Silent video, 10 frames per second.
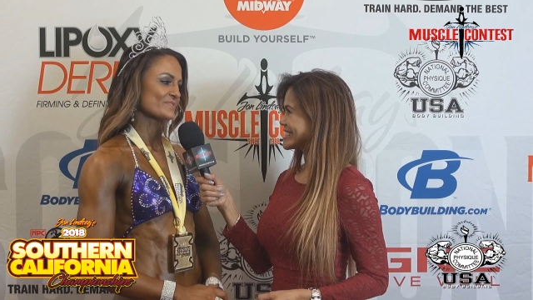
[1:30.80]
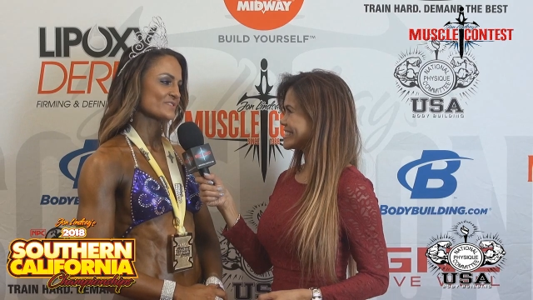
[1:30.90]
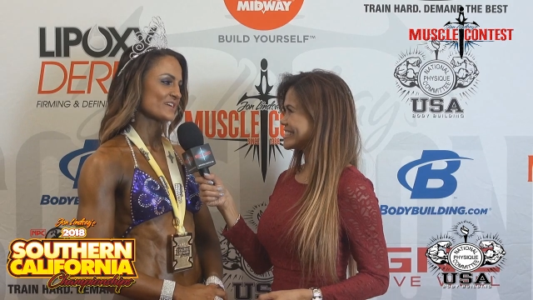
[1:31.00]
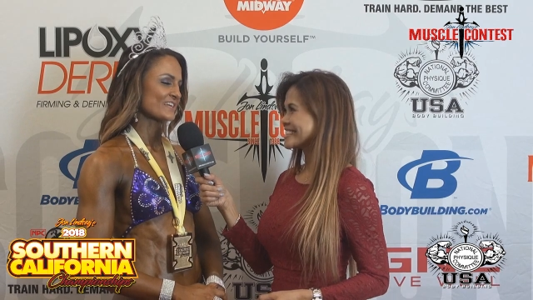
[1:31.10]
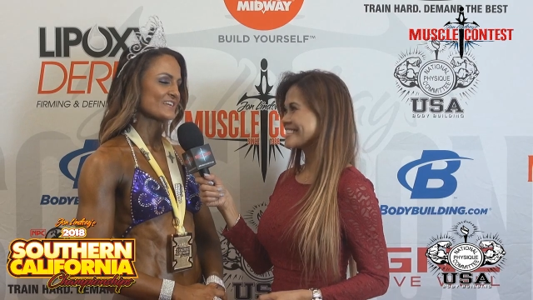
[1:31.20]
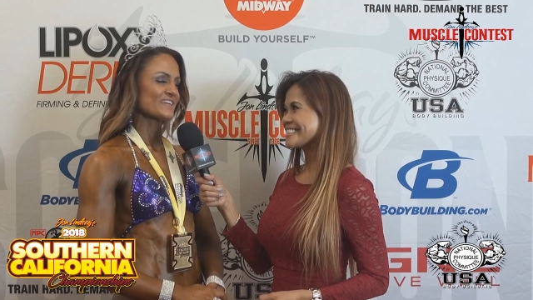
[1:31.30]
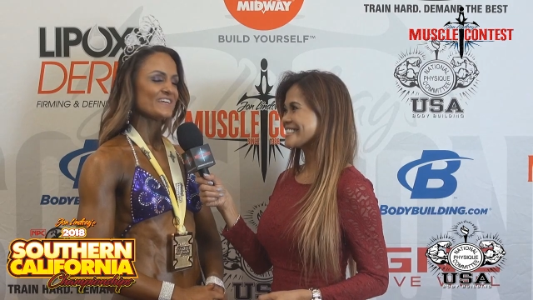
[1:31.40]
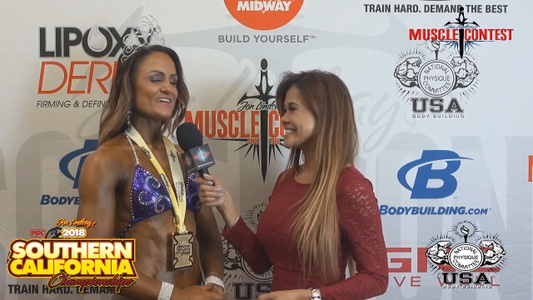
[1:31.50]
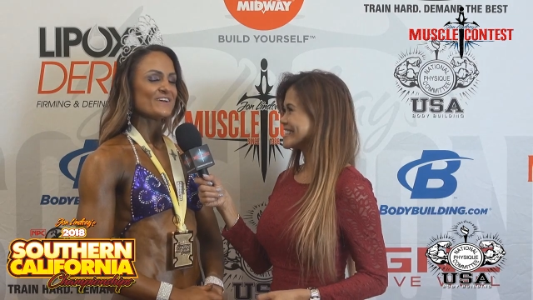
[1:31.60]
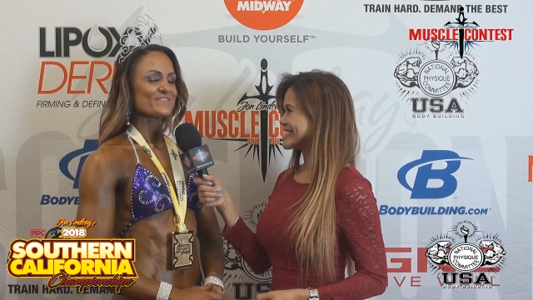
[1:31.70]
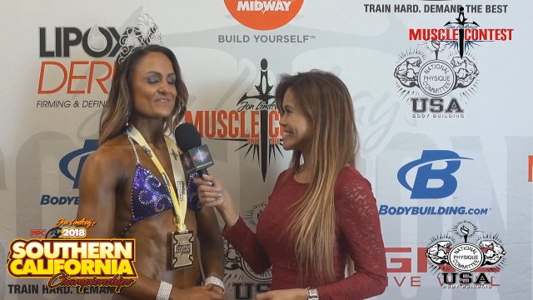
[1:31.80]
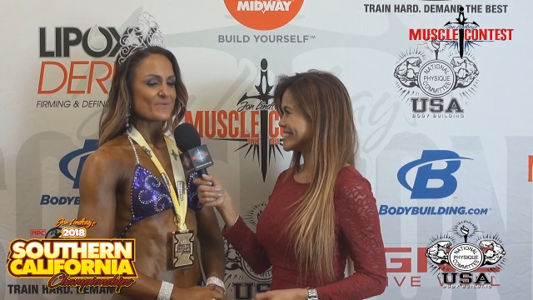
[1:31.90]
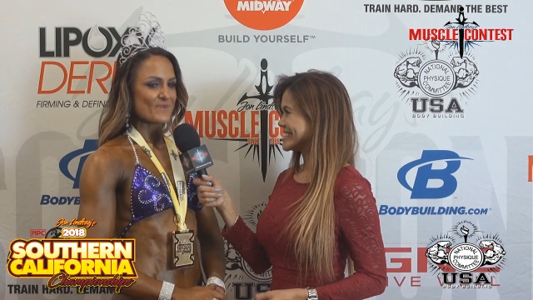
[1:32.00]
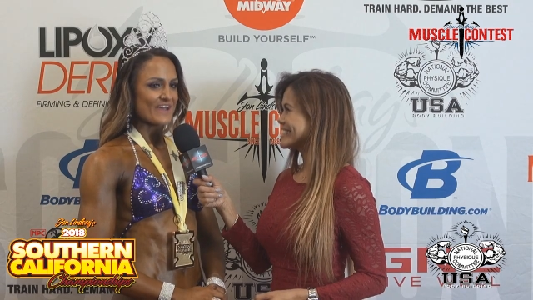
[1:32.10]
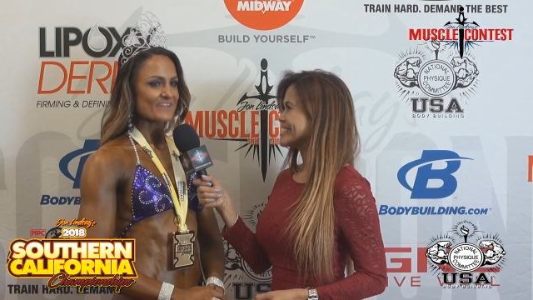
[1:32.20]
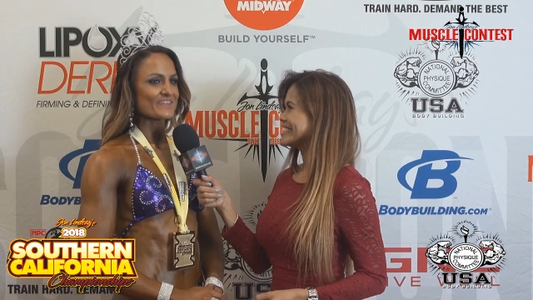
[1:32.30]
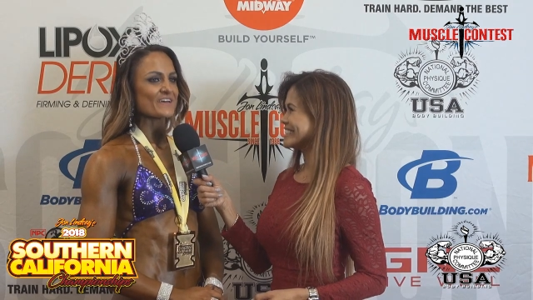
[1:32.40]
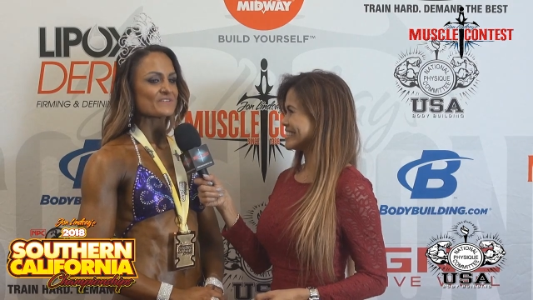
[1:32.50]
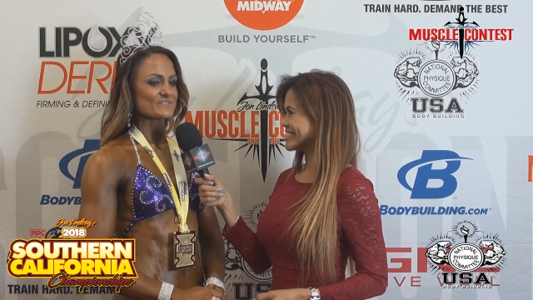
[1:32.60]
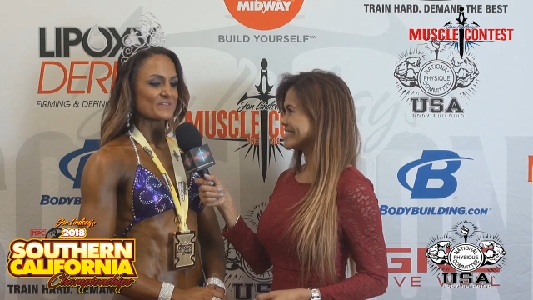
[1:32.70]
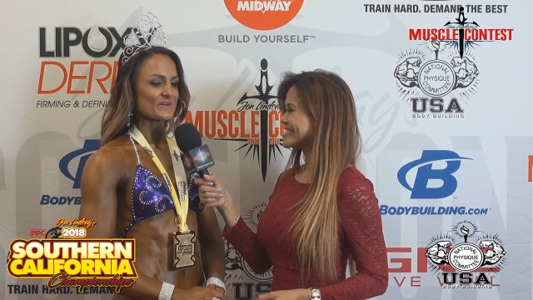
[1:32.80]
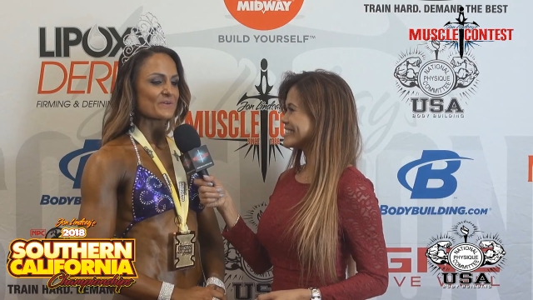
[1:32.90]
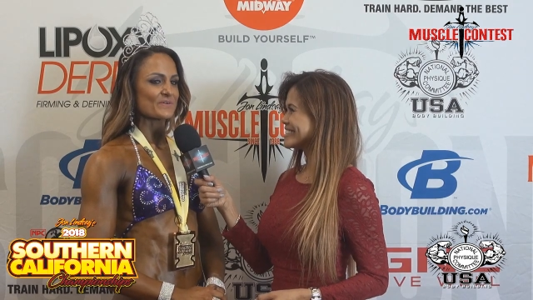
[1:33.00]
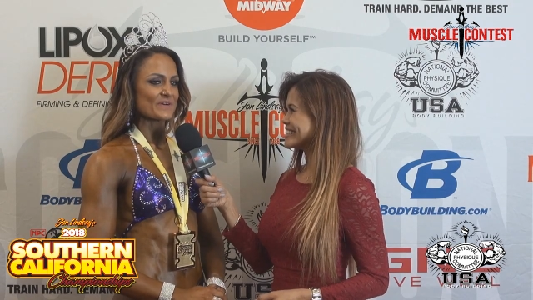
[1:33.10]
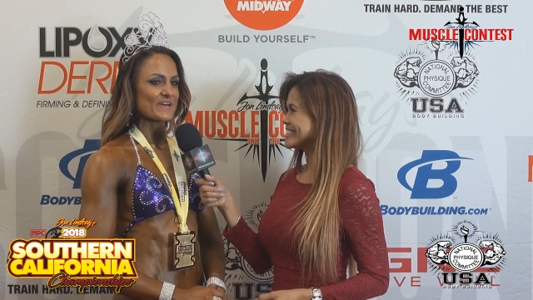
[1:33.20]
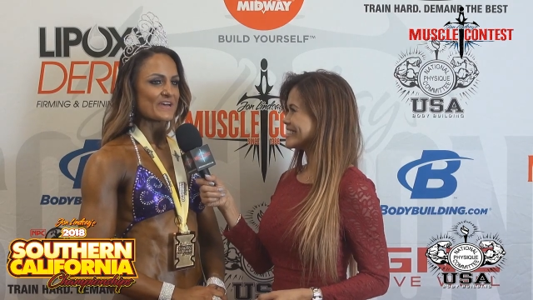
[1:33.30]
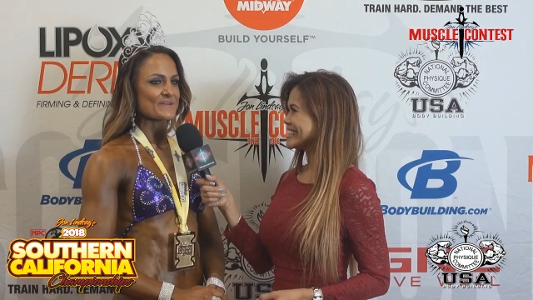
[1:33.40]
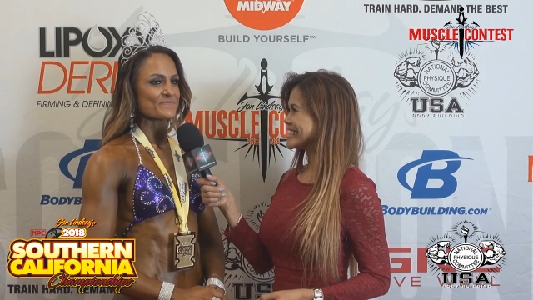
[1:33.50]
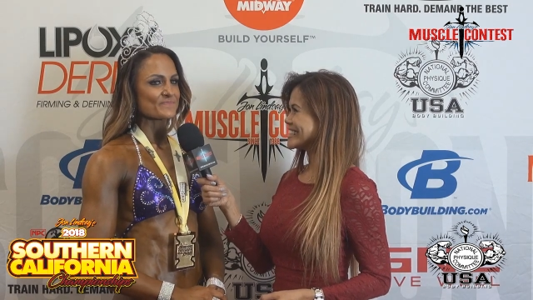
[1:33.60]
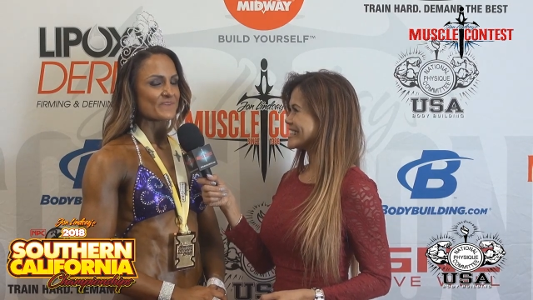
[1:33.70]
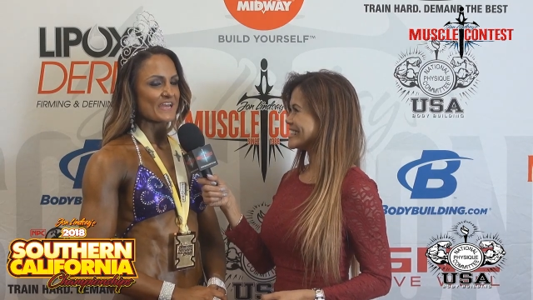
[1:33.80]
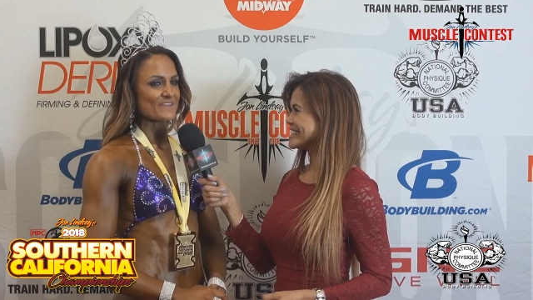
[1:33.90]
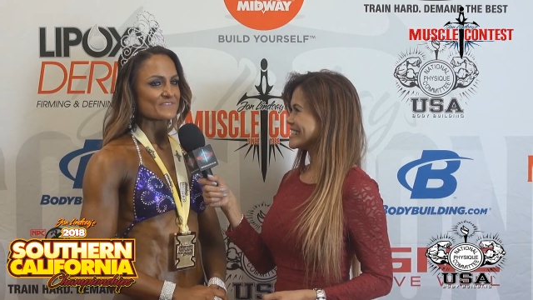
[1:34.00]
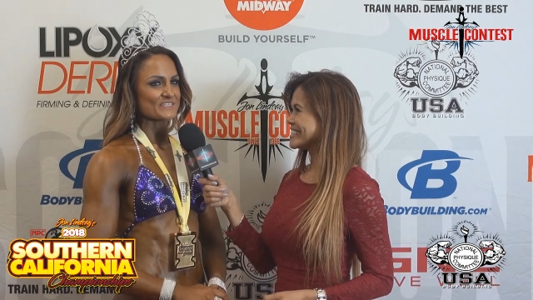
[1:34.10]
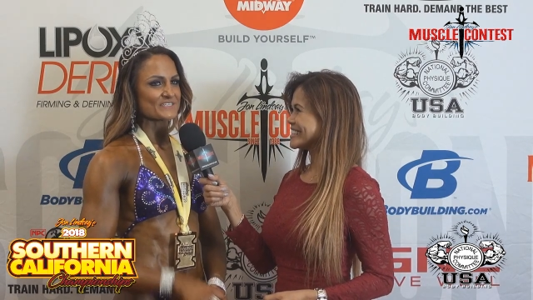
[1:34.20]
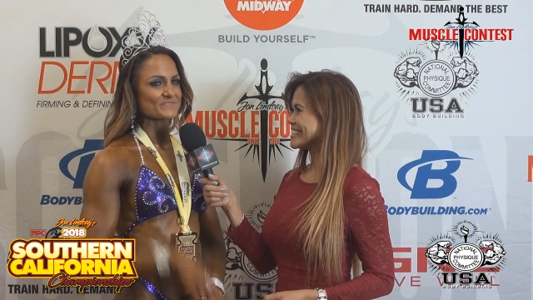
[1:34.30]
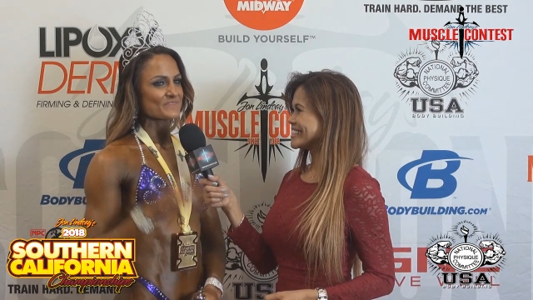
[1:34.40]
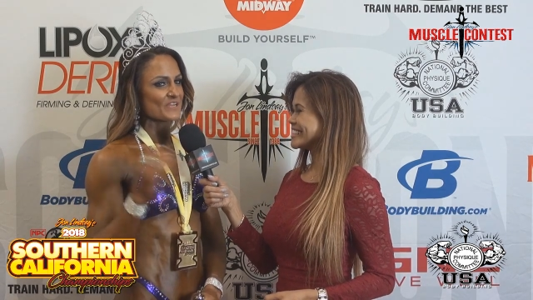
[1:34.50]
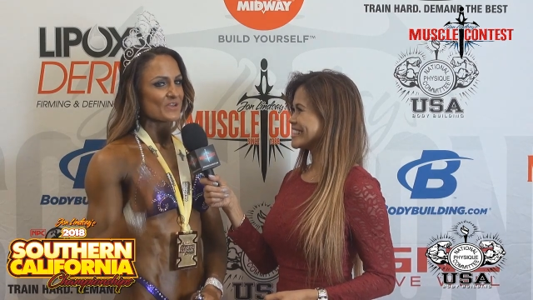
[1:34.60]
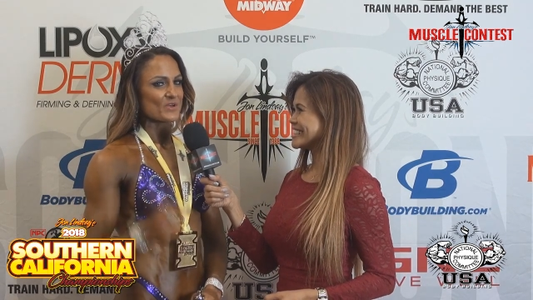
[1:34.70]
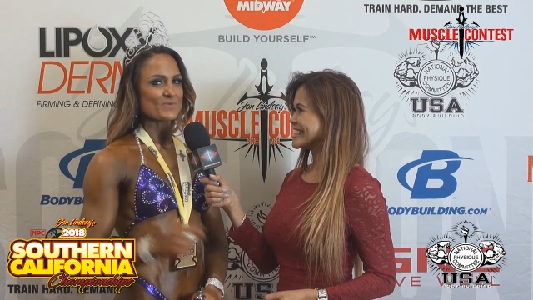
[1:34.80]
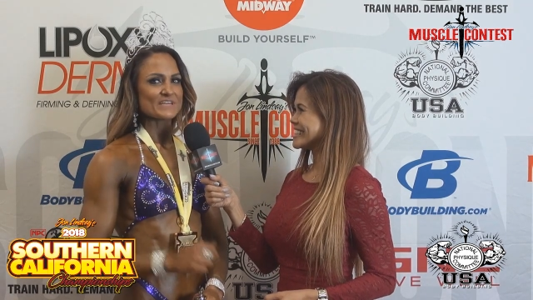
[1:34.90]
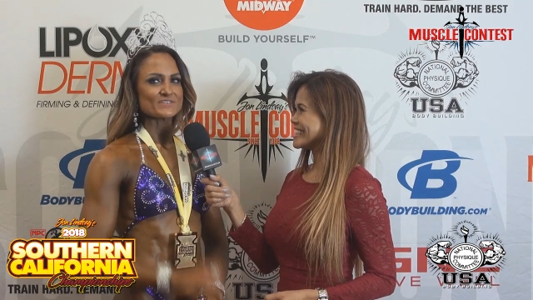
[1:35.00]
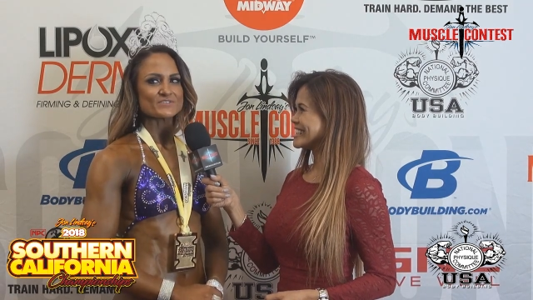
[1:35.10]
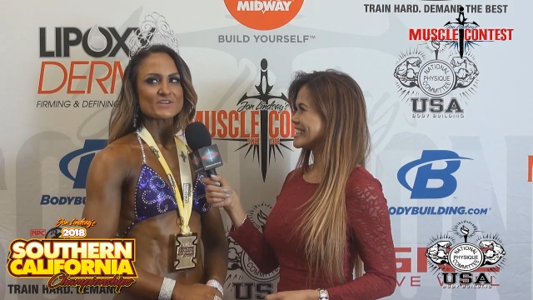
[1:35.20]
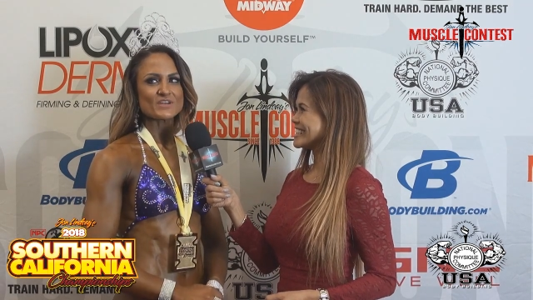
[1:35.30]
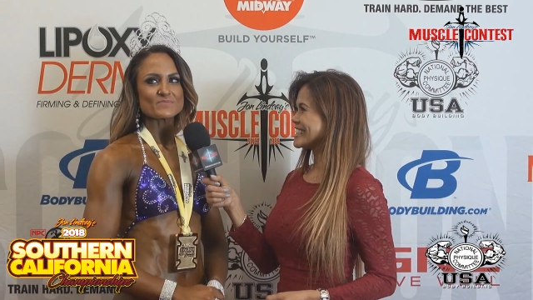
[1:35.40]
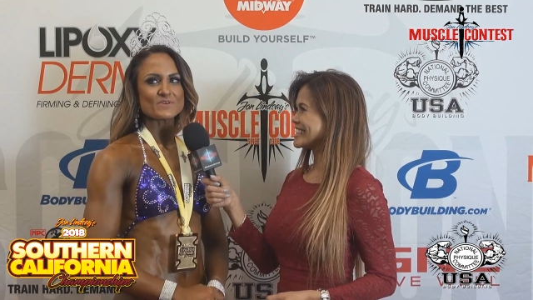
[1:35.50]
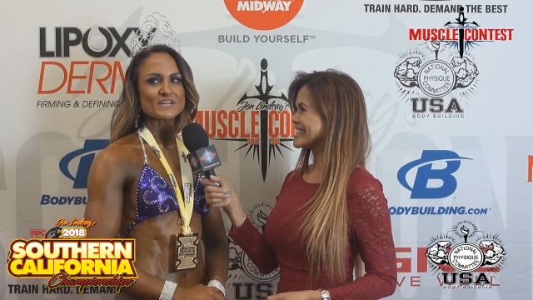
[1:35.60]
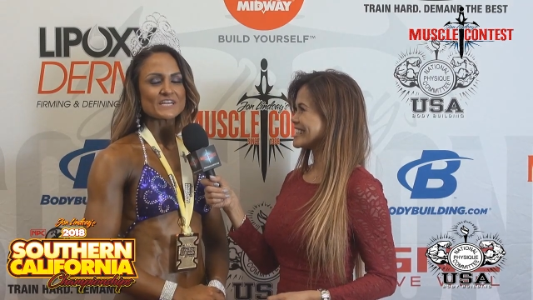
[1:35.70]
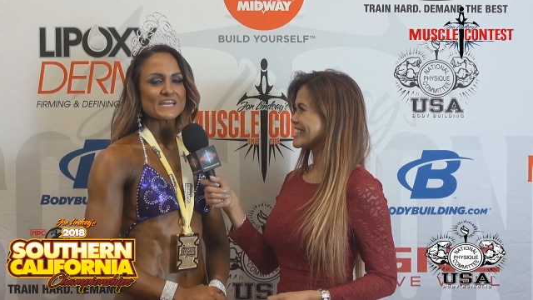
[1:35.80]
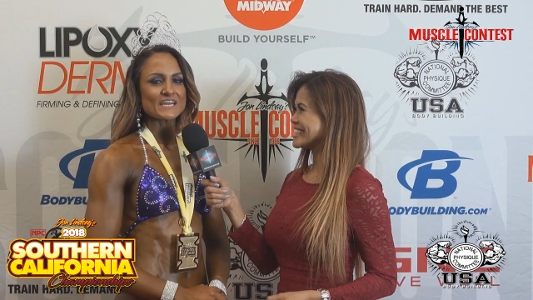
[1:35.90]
Speaker 1: been trying for a while now, so um, I have to go back to the drawing board